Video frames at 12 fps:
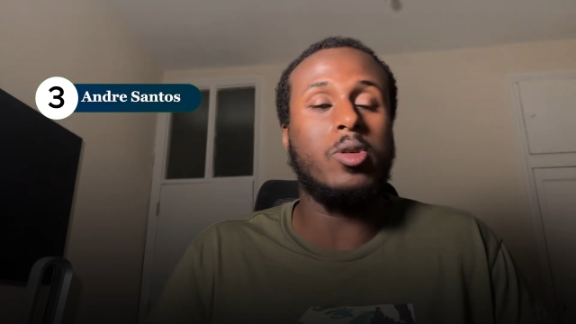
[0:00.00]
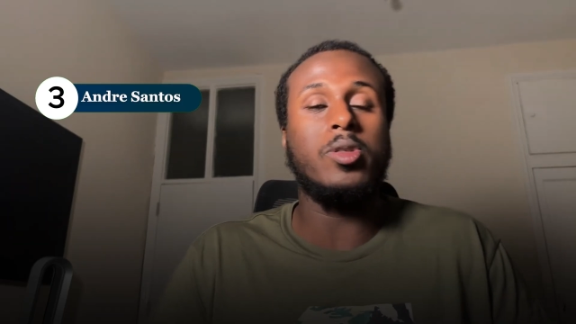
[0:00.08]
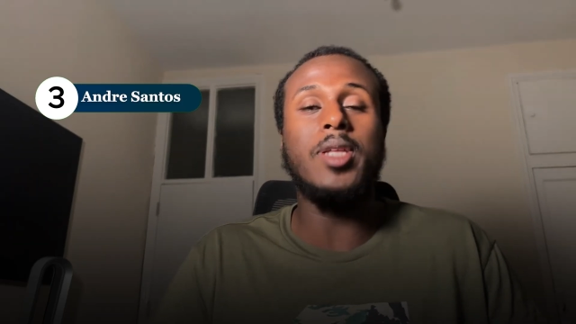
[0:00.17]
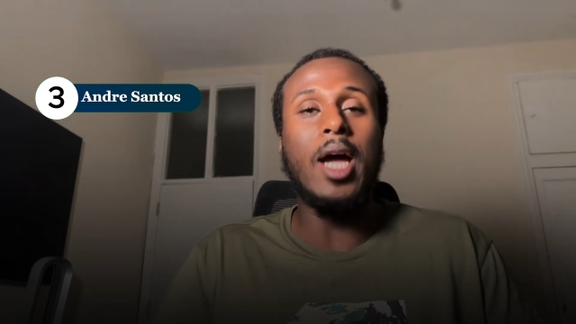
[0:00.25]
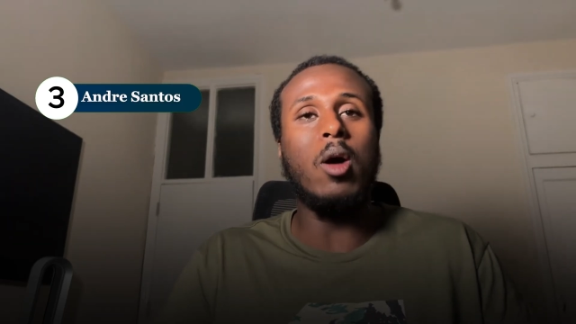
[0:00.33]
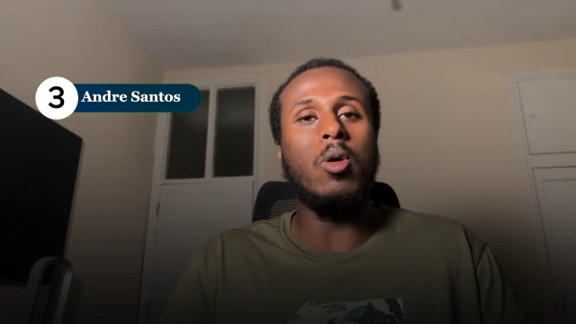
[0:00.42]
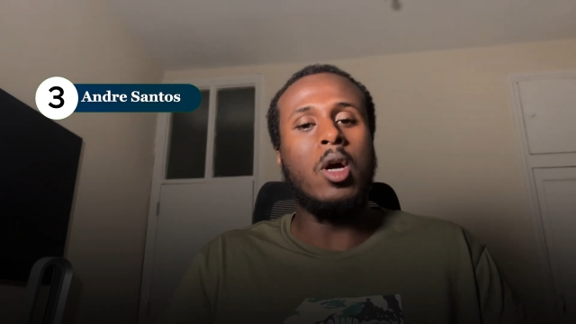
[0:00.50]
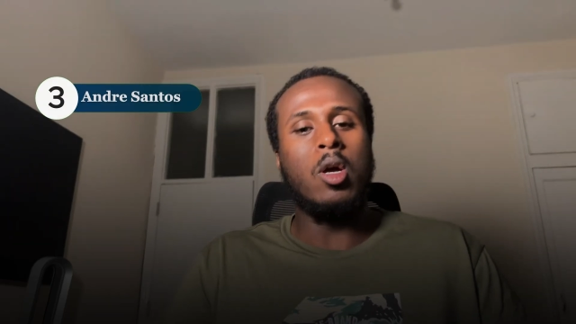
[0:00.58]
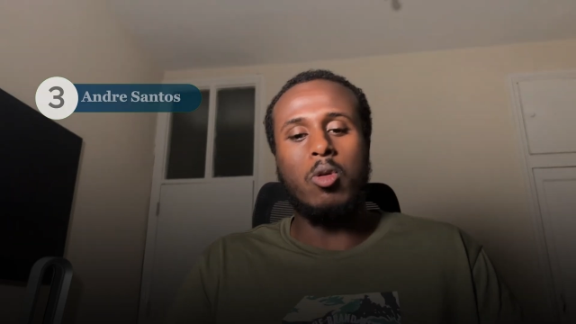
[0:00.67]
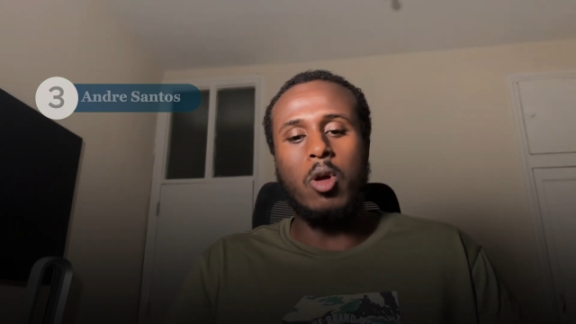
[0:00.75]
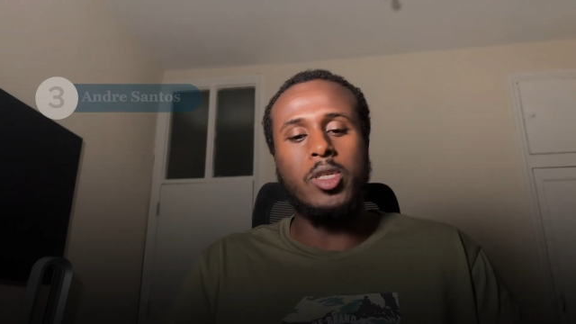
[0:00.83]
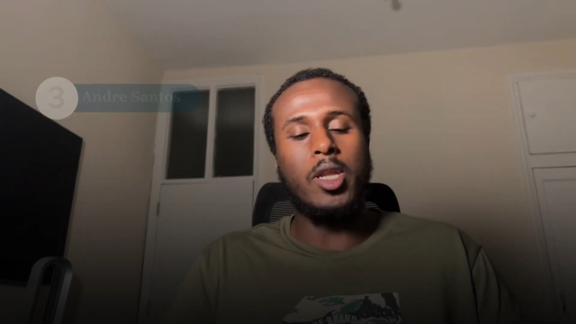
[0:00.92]
Now,
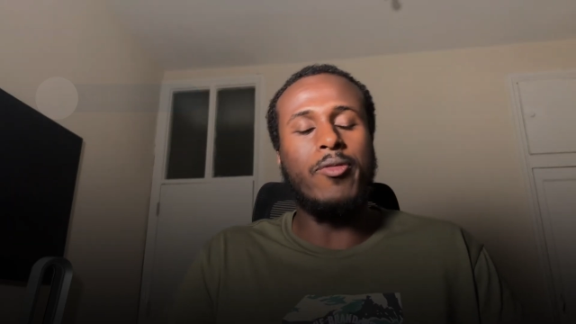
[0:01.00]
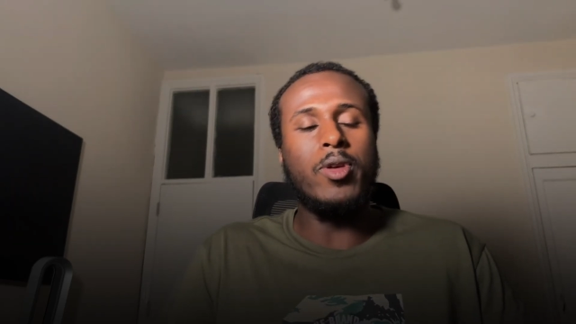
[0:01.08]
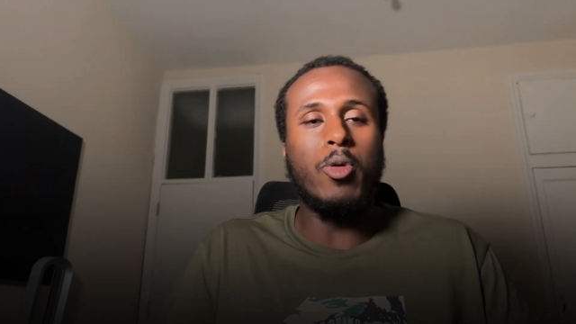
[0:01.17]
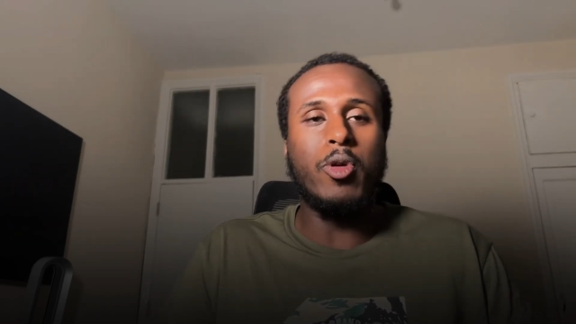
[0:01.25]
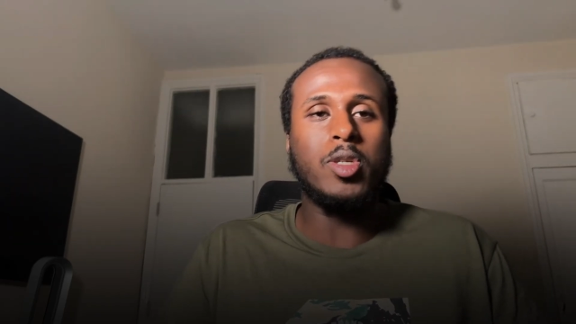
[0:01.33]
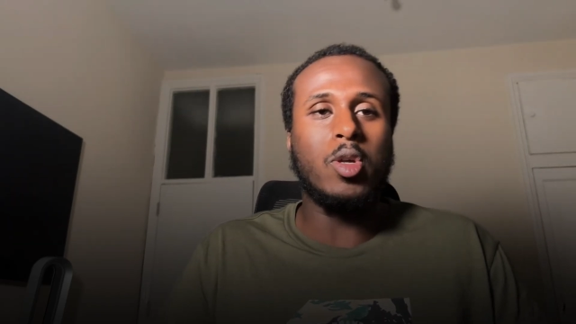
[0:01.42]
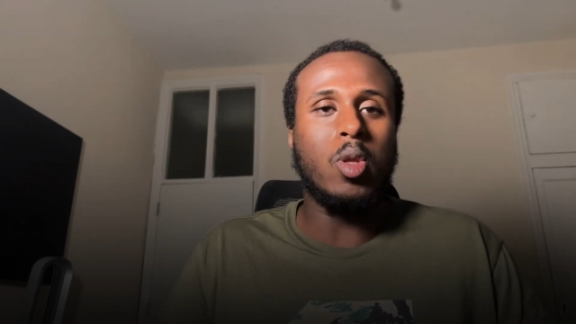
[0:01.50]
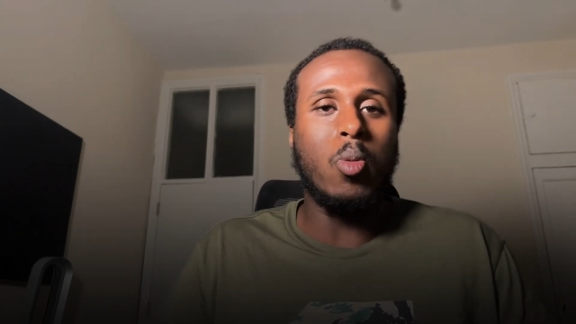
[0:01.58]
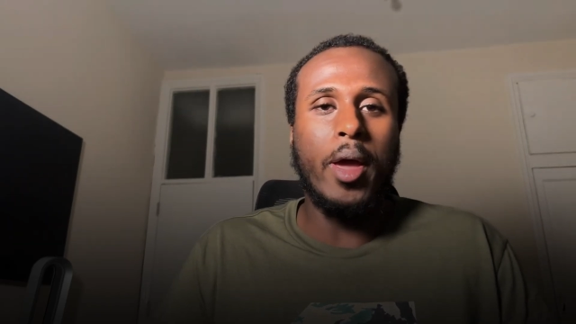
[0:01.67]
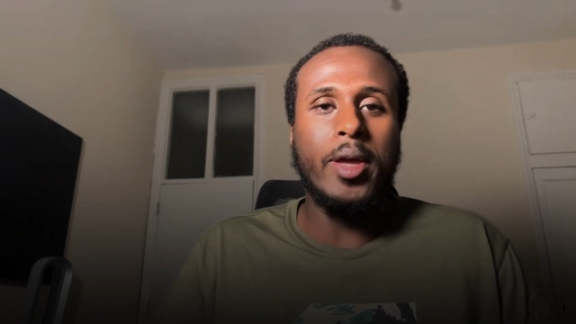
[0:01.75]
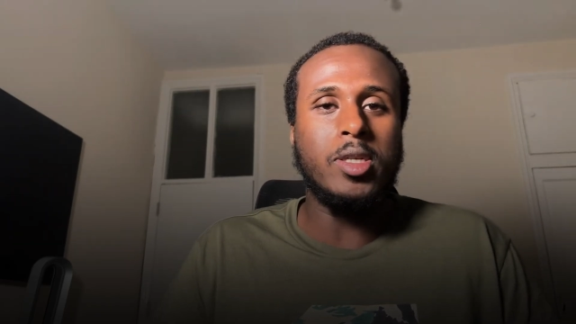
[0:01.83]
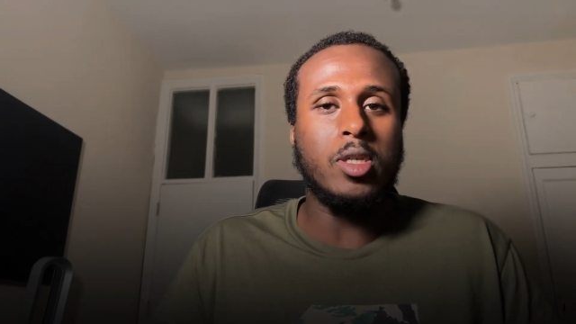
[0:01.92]
granted, I think Maresca, the
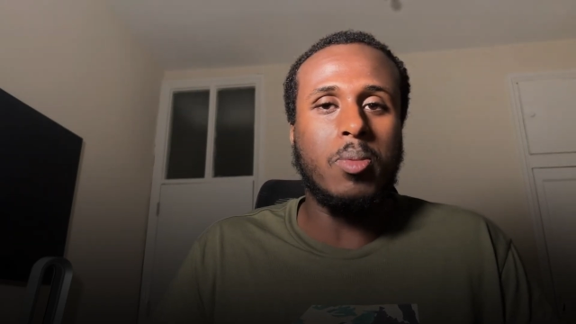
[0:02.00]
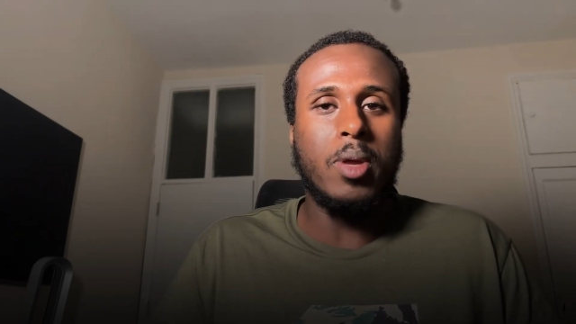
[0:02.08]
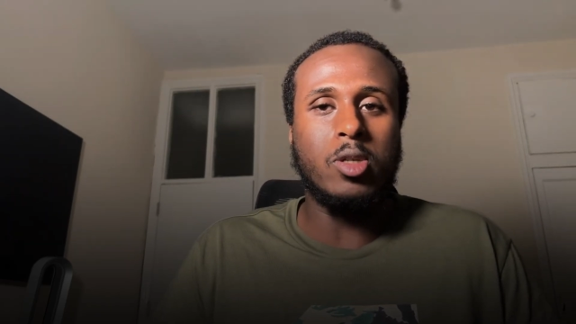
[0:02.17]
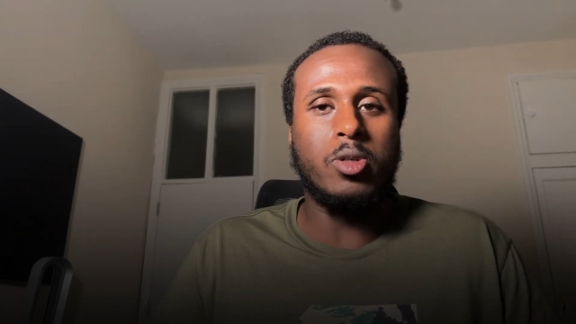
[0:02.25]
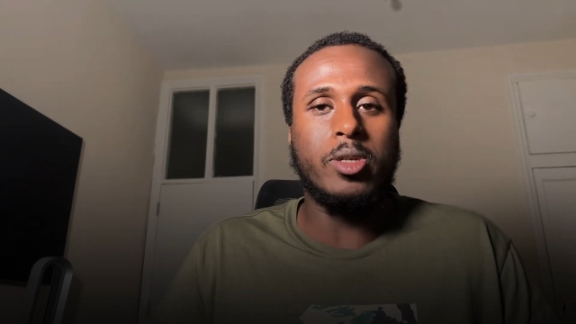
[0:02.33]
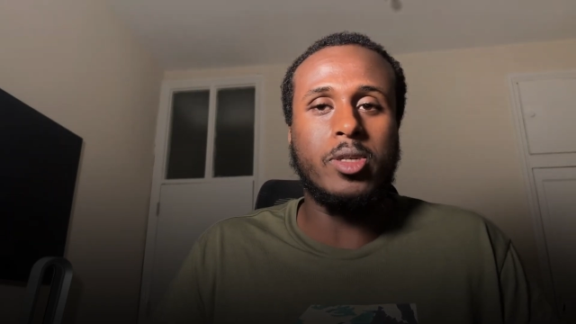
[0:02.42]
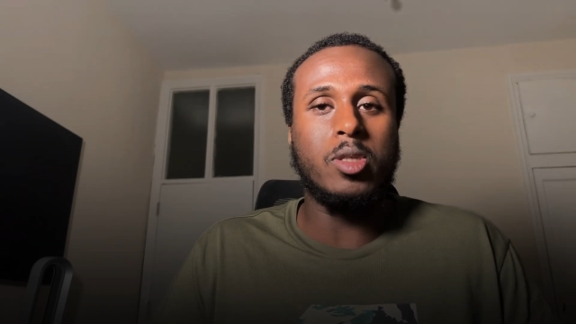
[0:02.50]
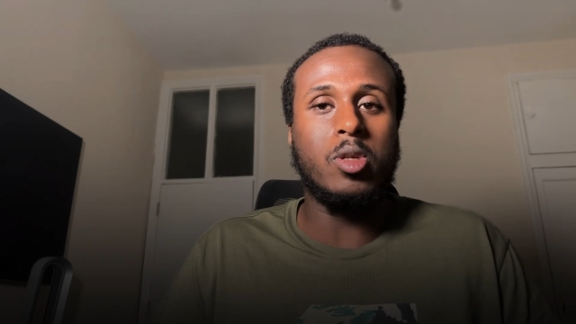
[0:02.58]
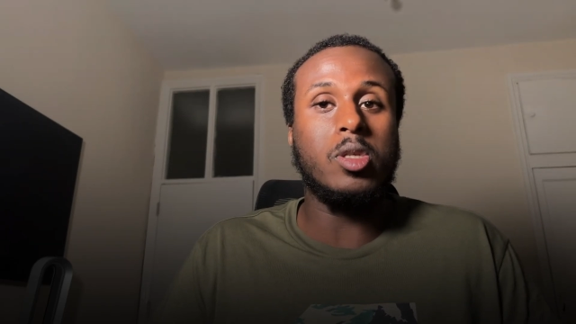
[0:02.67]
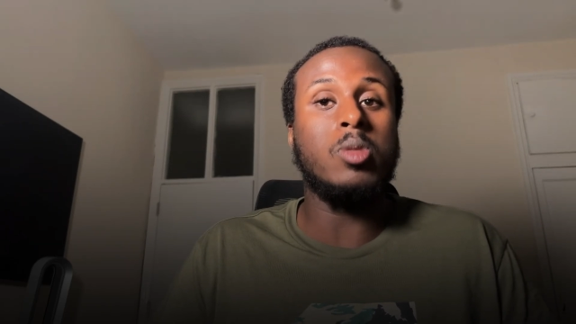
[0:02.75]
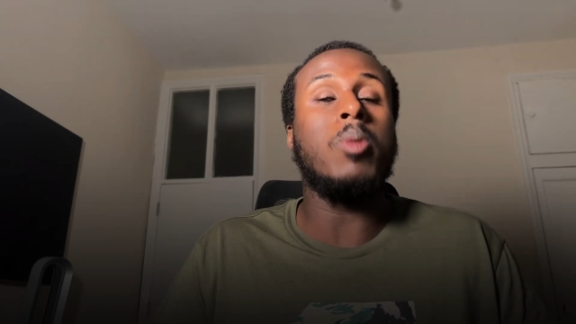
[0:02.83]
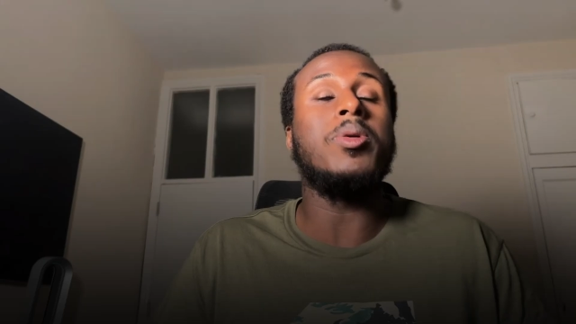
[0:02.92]
way he's going to play Andre Santos, he's
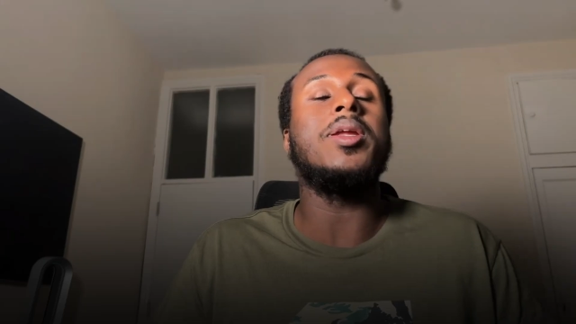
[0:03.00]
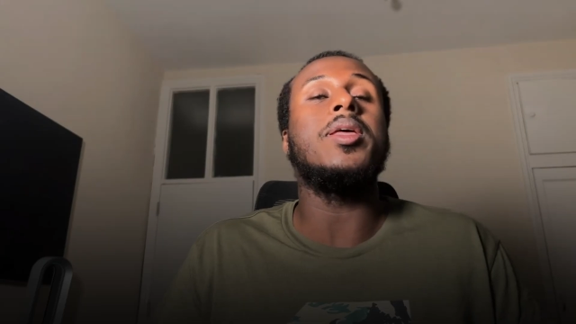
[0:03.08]
probably going to